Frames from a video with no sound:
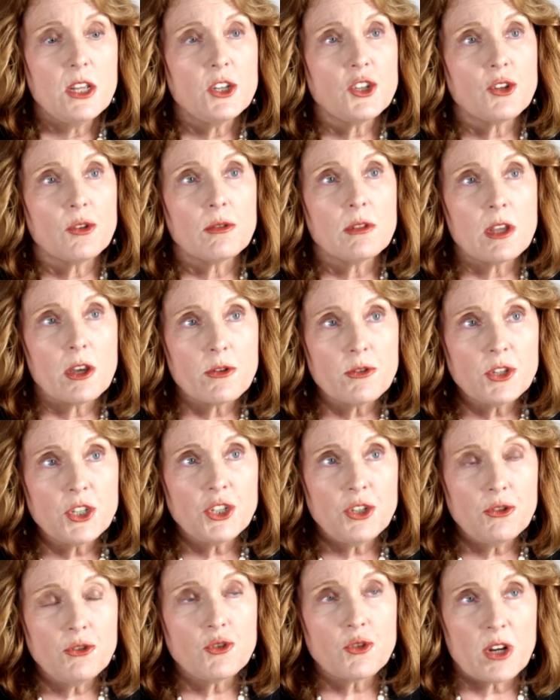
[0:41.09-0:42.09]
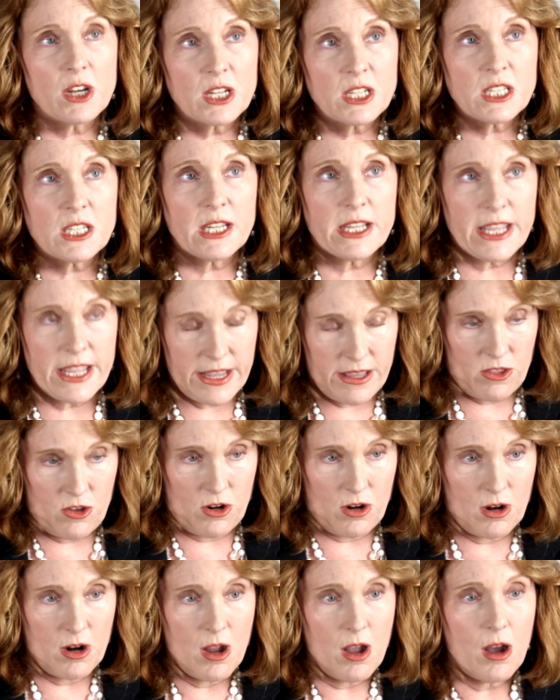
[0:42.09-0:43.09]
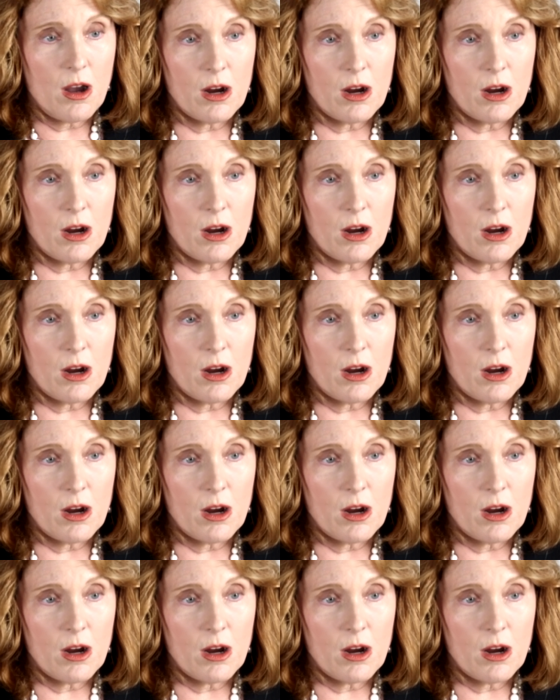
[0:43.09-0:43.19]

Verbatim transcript: So those two drugs together